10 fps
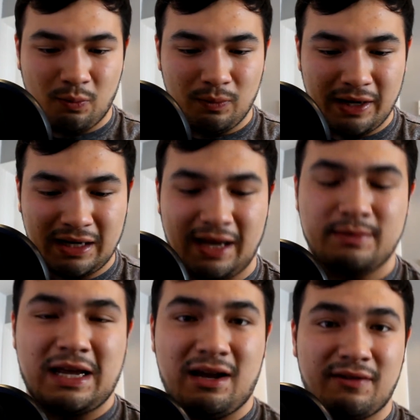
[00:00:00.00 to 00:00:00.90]
It claims
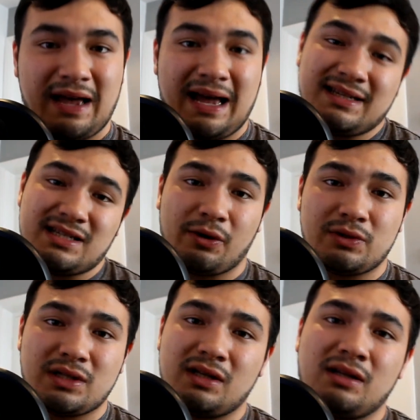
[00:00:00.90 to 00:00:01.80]
to have
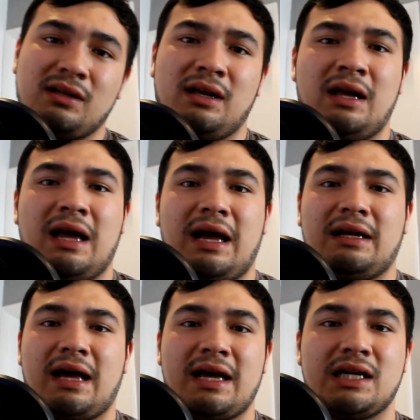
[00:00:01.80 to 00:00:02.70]
anti-ghosting
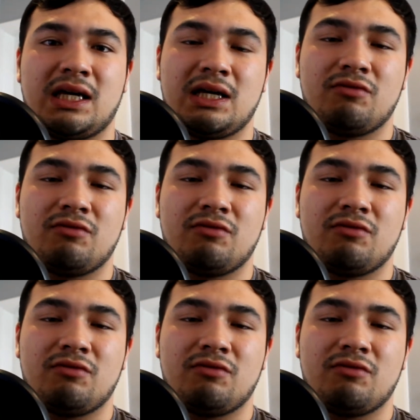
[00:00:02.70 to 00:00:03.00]
and 8-key